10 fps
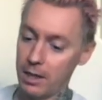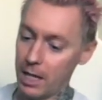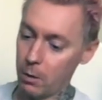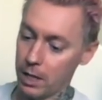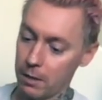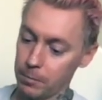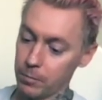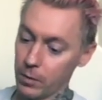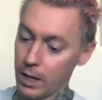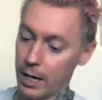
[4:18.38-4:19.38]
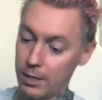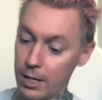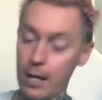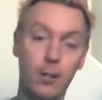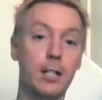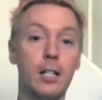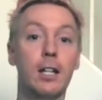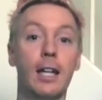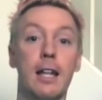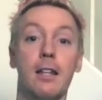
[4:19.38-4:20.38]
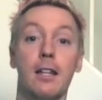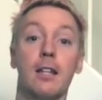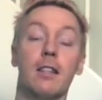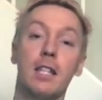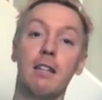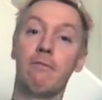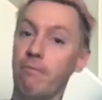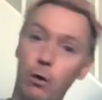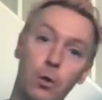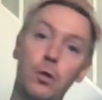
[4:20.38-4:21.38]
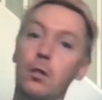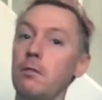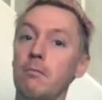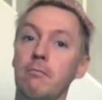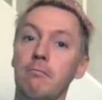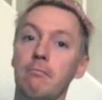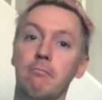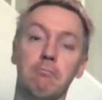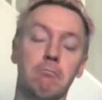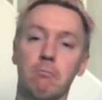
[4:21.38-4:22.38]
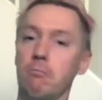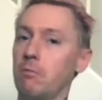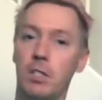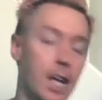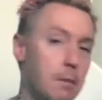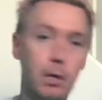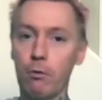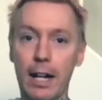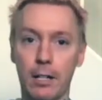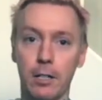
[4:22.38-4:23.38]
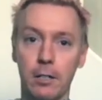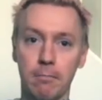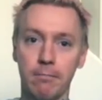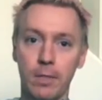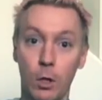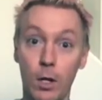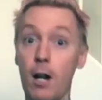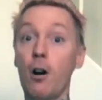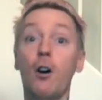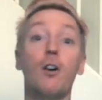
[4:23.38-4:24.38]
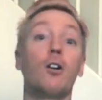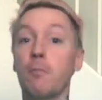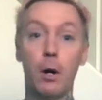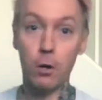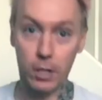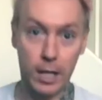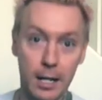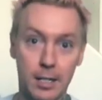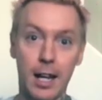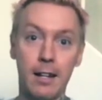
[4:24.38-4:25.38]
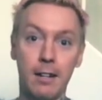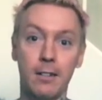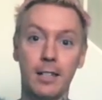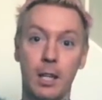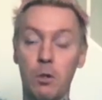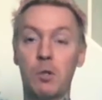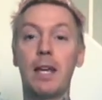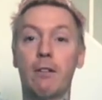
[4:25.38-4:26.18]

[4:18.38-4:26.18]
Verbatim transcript: thing with it is that not only do you get the full debut record, you get all the bonus content that was made